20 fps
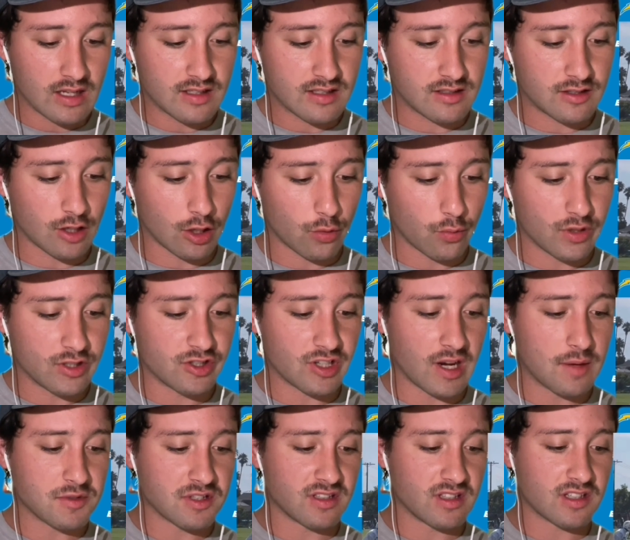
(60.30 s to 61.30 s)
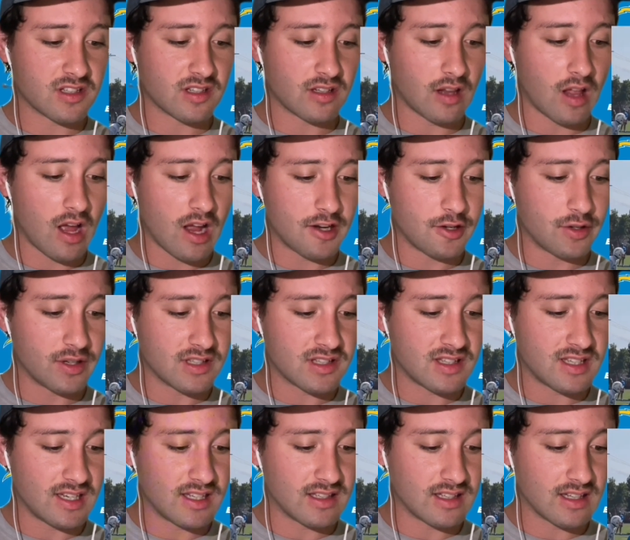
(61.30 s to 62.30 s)
Derwin James in the slot. You could
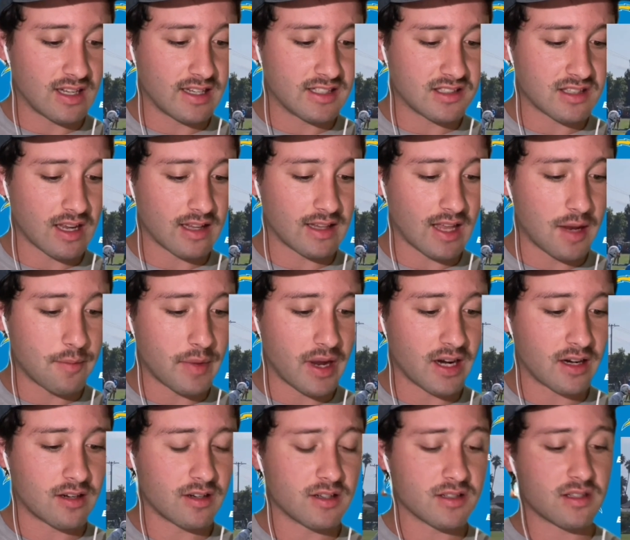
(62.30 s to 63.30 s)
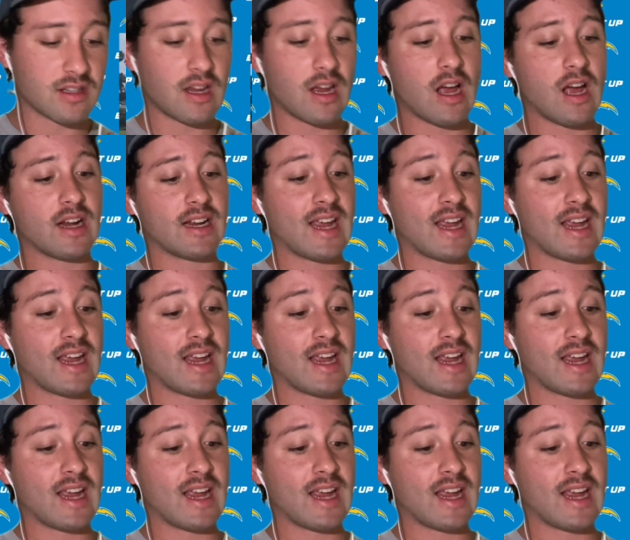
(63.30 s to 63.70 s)
see in the inside linebackers